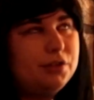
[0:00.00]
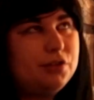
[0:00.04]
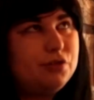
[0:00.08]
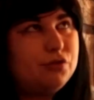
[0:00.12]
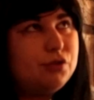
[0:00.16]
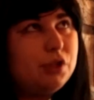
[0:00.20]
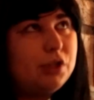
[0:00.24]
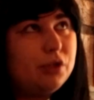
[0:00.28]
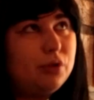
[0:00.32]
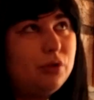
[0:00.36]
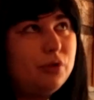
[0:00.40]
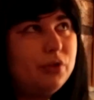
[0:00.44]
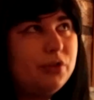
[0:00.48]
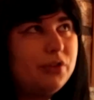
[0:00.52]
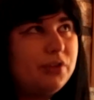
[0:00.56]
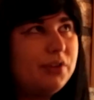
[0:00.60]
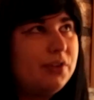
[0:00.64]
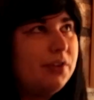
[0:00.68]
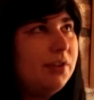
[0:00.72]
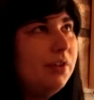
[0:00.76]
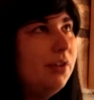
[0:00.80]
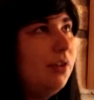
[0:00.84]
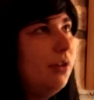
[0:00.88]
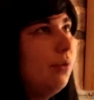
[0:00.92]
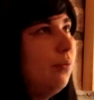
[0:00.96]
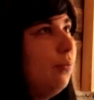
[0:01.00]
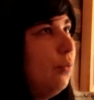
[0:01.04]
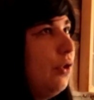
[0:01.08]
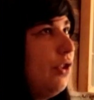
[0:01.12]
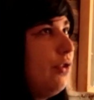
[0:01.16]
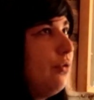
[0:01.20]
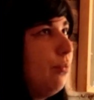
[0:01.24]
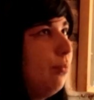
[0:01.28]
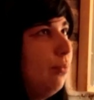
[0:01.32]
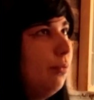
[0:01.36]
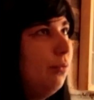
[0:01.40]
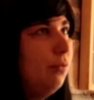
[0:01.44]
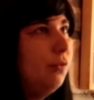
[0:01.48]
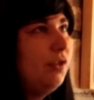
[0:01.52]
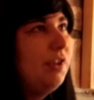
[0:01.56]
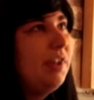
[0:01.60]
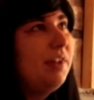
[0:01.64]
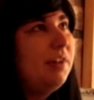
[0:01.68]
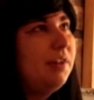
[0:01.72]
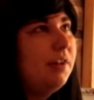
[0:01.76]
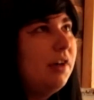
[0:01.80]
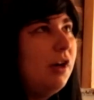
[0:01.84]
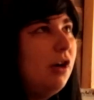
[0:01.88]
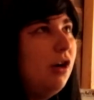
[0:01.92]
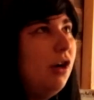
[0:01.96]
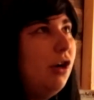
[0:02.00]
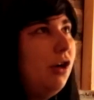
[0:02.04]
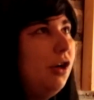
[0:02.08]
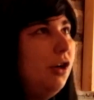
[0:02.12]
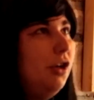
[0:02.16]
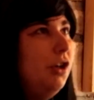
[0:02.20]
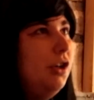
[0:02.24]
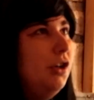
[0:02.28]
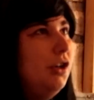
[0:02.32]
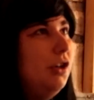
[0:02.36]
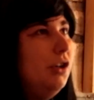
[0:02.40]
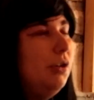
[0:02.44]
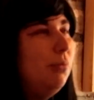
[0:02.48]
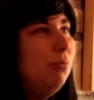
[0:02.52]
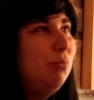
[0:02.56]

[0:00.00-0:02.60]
struggles that are